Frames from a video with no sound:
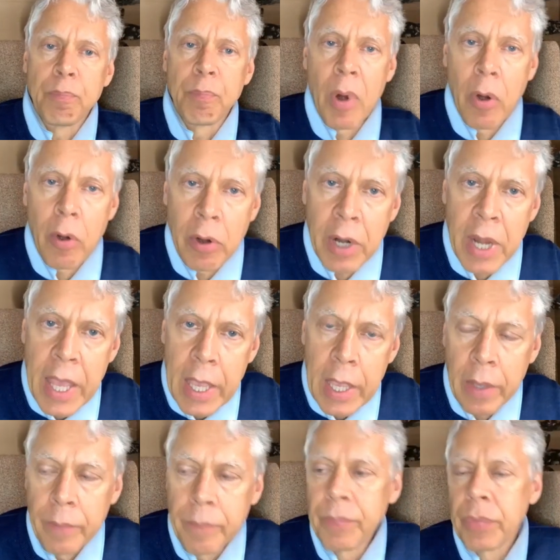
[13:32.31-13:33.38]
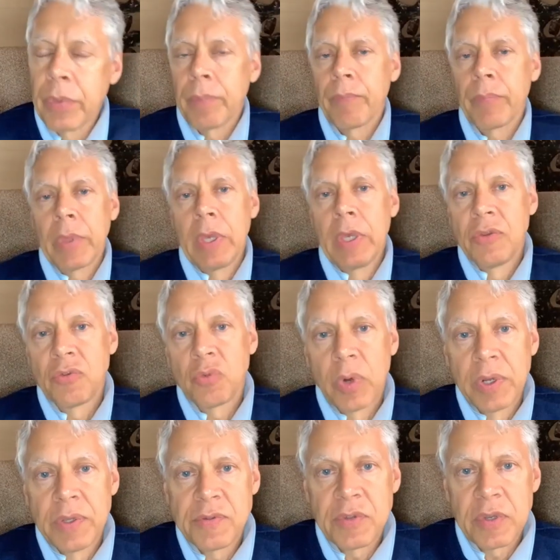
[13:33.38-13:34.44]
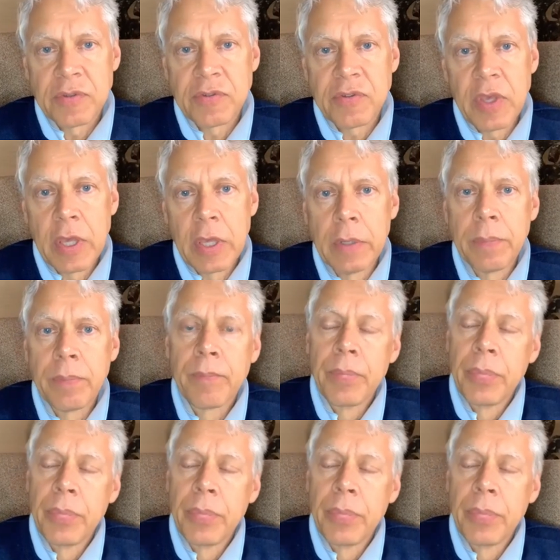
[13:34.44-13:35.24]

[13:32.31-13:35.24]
Bernie in twenty sixteen,